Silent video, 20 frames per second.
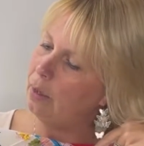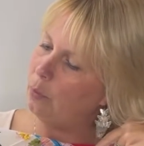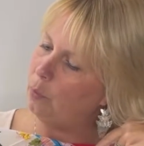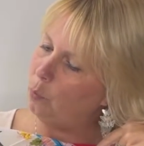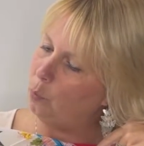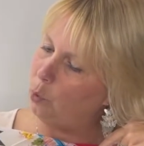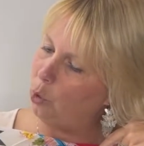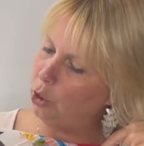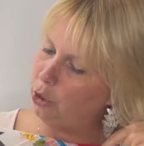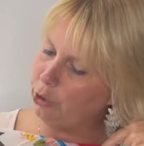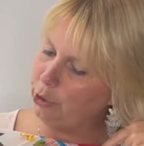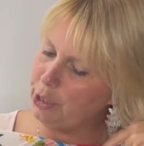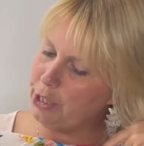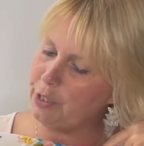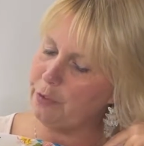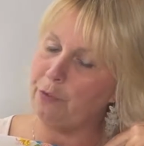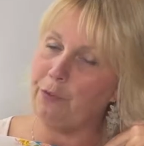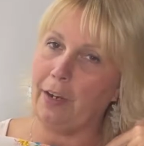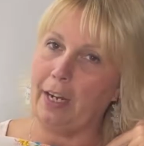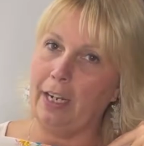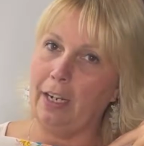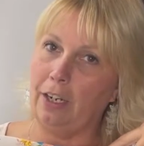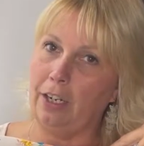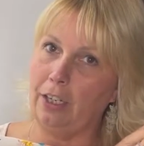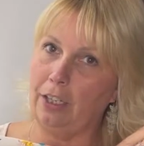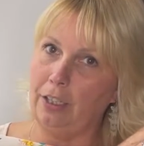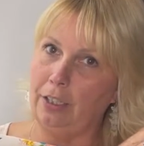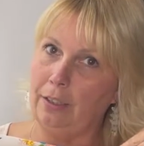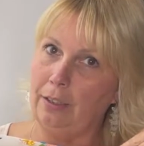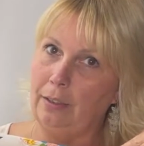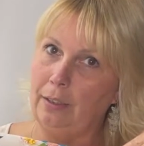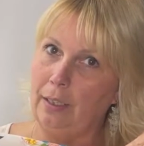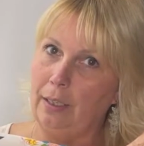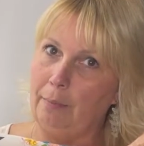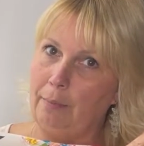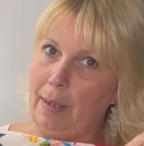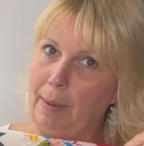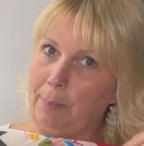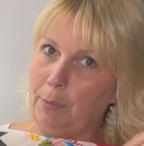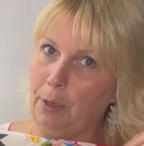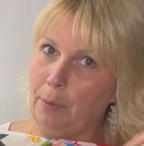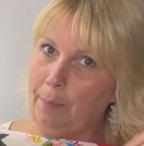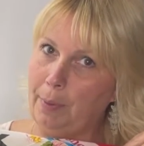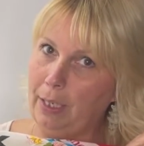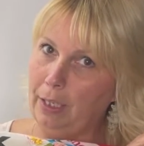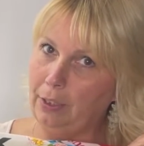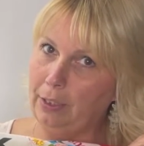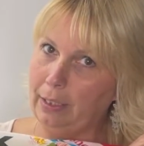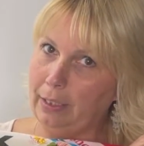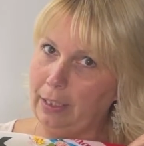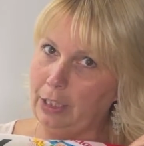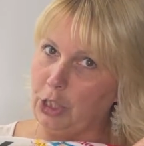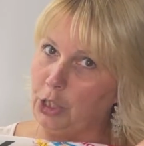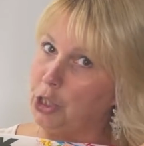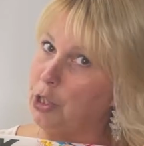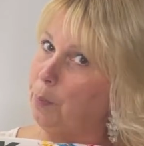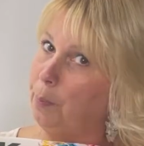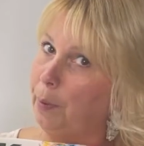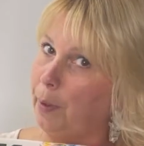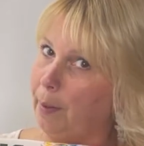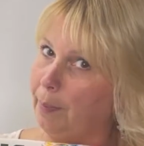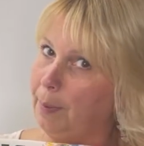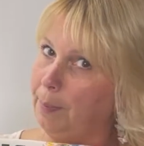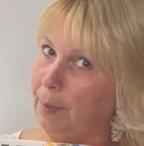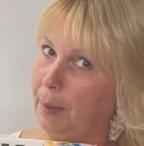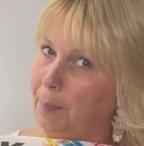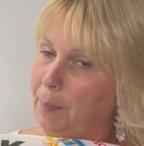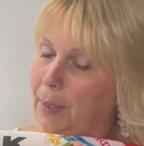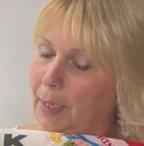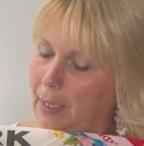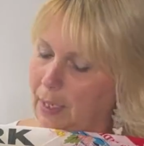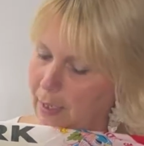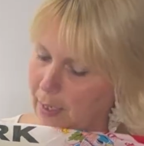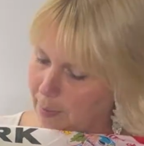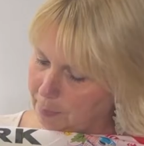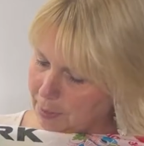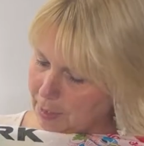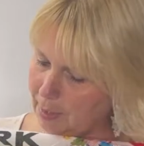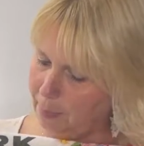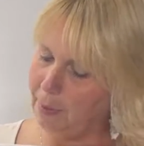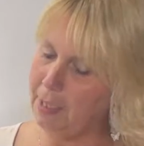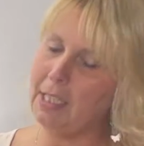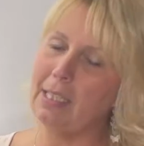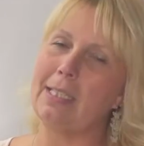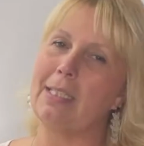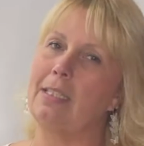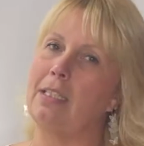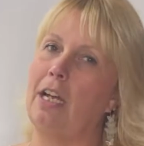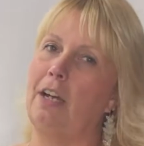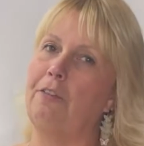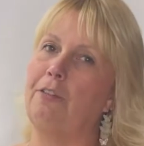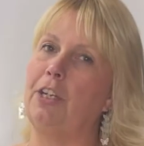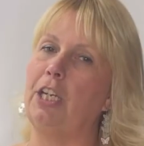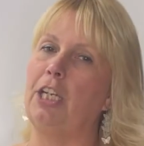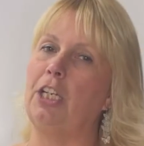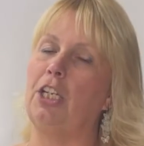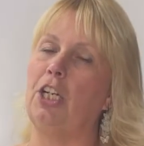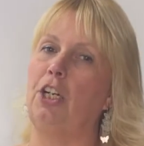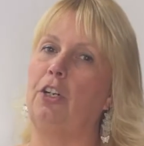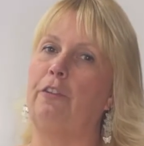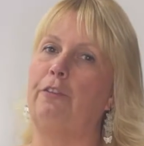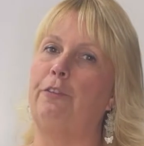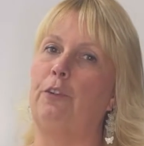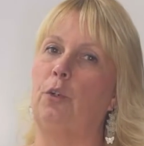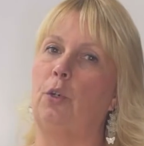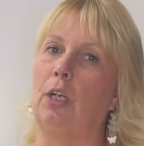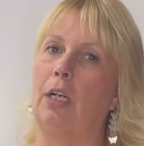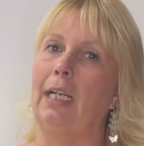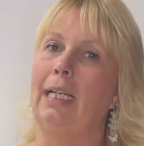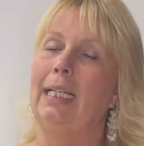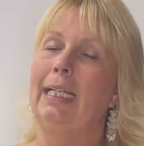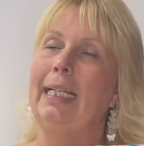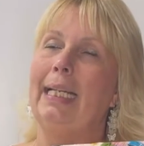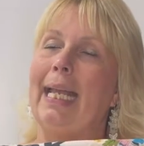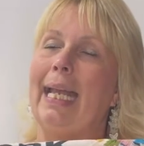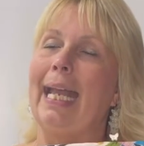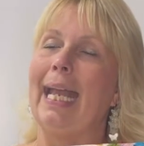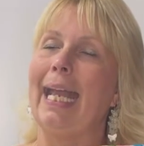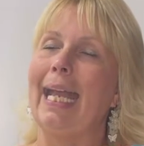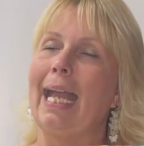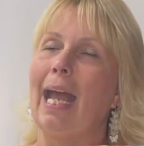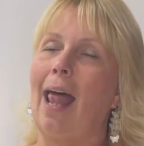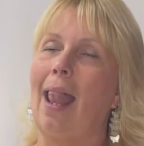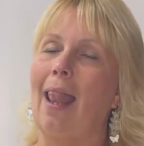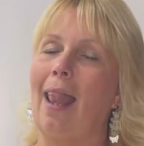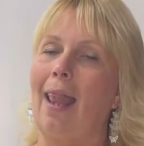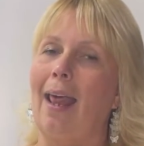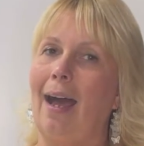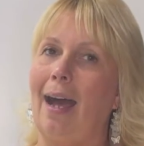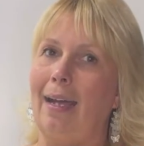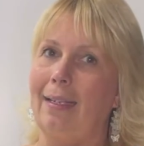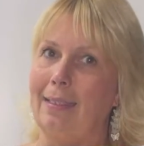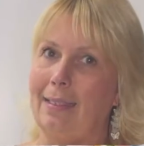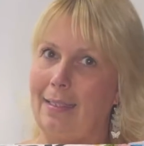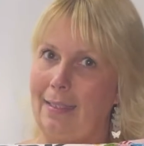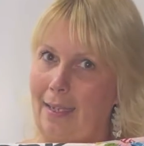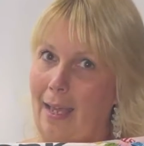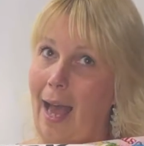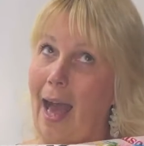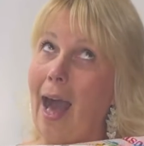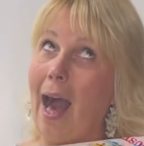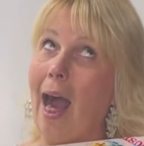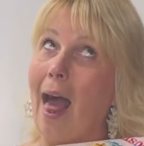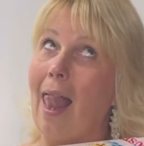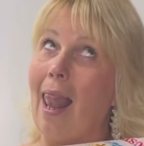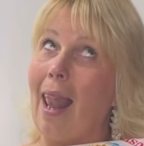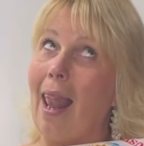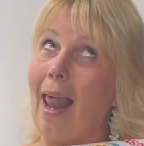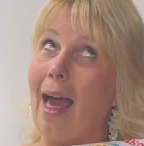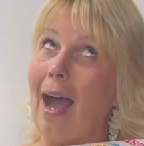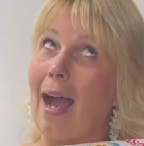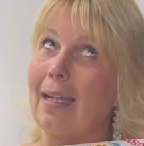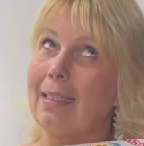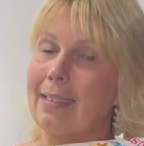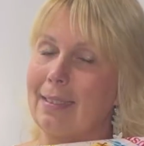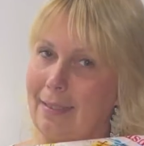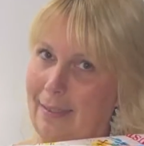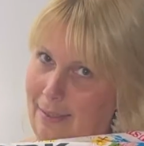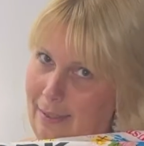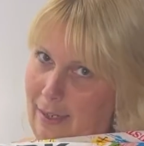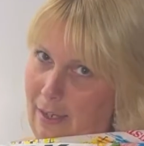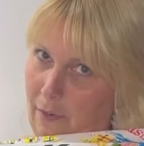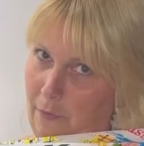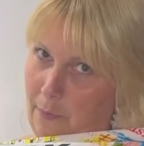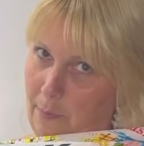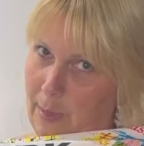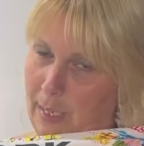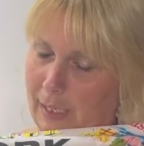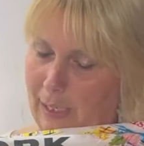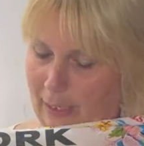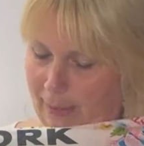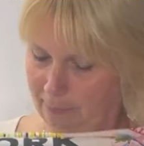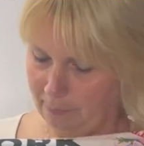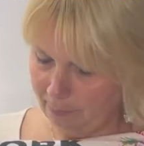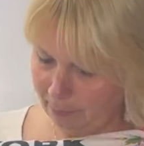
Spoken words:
World's Fair memorabilia, you should probably pick it up. Some of this stuff can go for a lot of money.